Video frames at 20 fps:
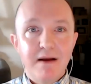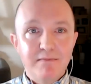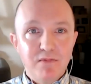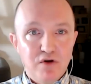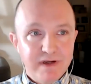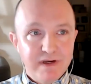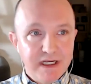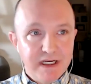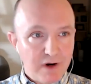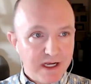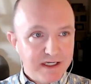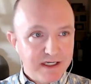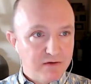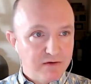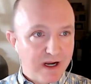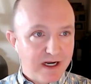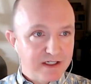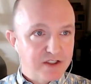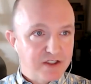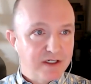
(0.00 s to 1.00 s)
moving in the right
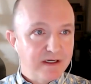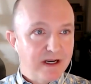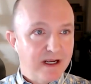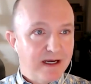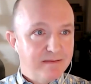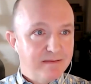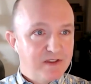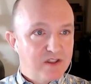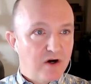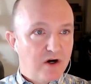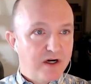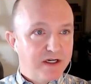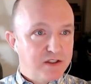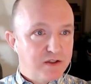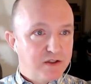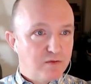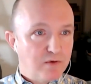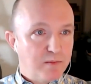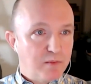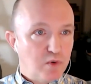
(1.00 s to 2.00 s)
direction. I'm sorry
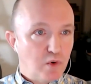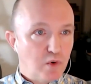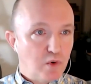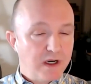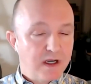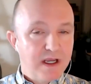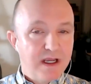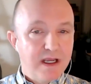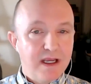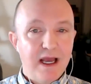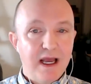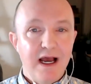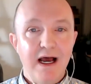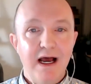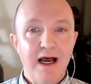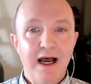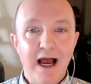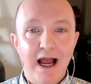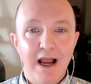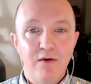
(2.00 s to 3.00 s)
to report. Uh,
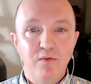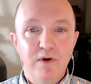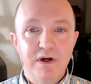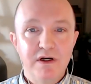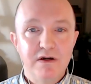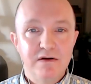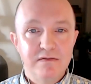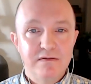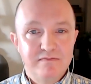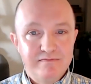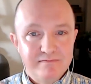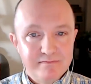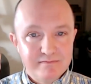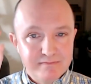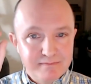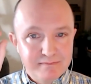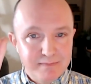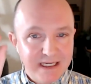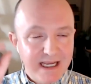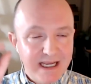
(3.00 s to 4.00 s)
I will
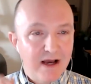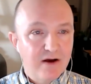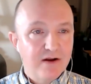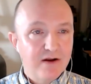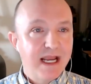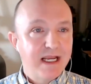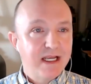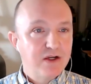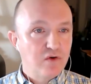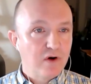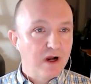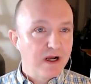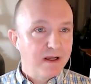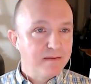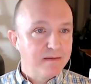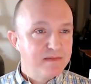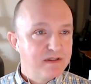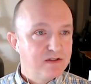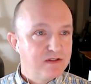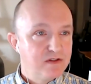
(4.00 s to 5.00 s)
pick out hate
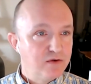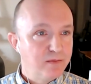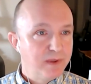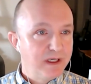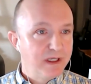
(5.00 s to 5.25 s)
crimes to